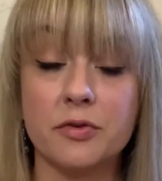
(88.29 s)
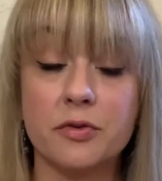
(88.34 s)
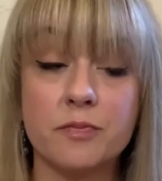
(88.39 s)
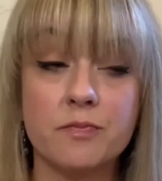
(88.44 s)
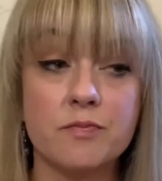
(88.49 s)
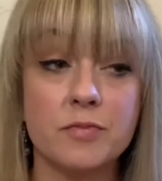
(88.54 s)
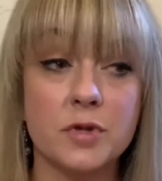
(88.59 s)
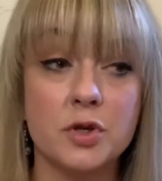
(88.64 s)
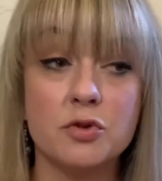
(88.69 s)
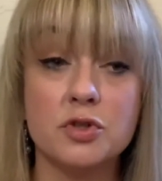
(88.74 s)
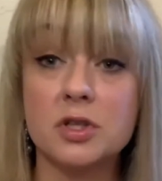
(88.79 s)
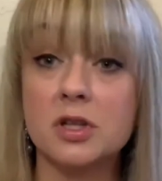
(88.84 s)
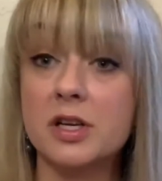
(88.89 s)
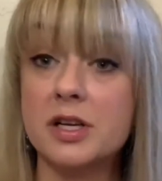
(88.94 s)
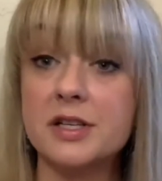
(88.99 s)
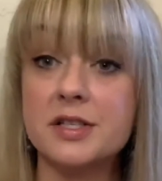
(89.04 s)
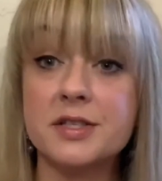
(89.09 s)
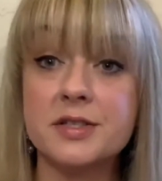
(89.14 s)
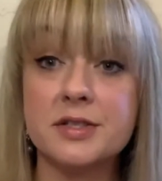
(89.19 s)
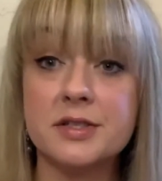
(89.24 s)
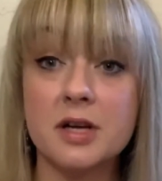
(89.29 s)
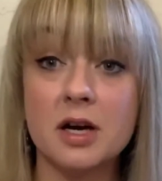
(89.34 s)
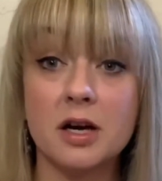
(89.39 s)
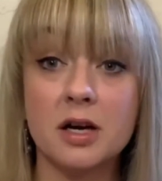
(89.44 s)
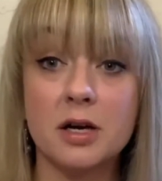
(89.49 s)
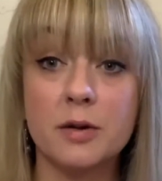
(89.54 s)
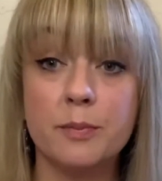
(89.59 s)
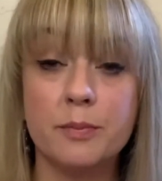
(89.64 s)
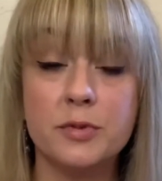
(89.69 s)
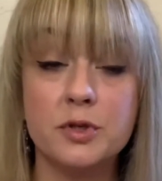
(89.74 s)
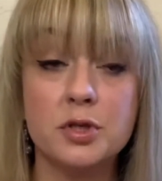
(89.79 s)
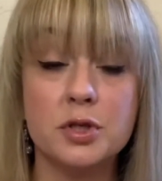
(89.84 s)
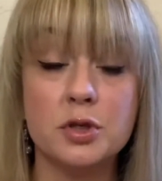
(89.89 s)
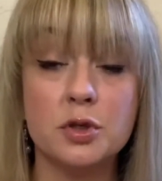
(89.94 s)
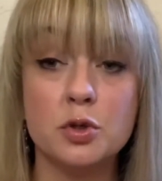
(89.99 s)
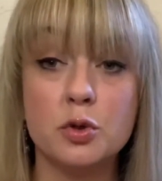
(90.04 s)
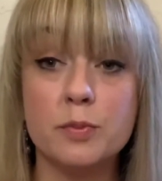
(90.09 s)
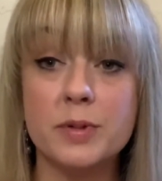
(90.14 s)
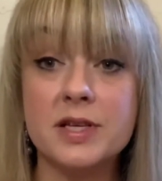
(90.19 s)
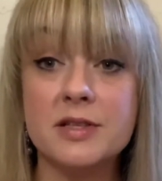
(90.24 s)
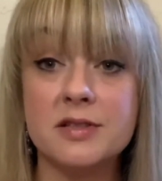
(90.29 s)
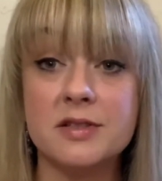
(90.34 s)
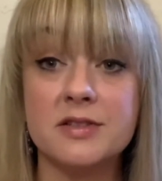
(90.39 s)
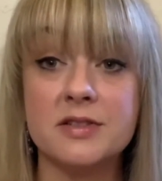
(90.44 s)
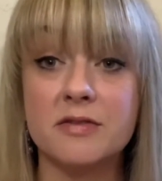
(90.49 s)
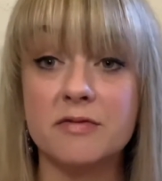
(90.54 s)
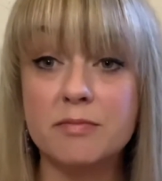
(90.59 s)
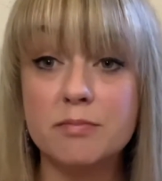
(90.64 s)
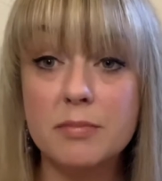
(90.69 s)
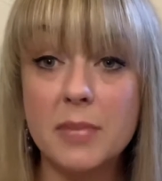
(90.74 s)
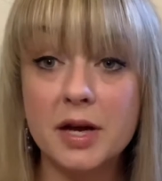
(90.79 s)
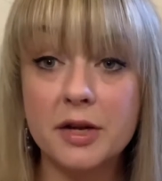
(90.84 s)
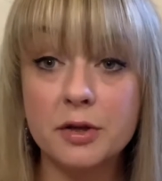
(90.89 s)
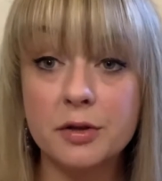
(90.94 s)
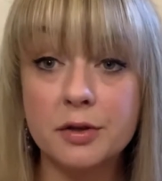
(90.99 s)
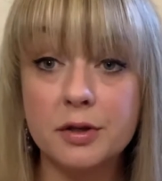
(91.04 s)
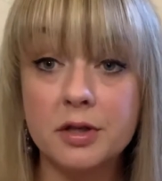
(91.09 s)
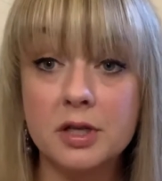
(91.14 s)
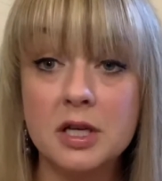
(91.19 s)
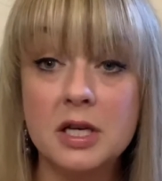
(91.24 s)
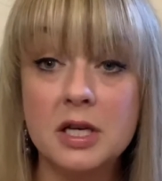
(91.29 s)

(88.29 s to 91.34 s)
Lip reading: usually stuck to pieces of metal